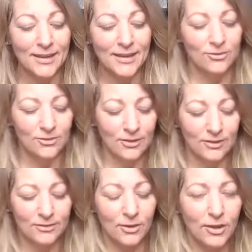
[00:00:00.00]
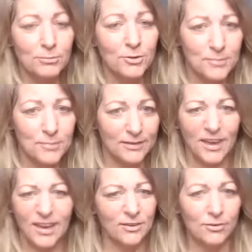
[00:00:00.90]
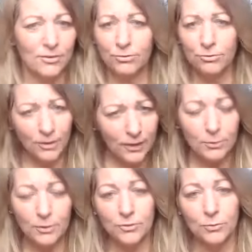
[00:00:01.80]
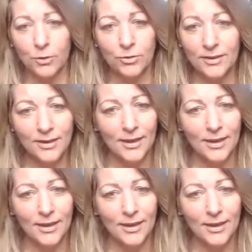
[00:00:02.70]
and it's just like it's time to mend that because it really wasn't worth it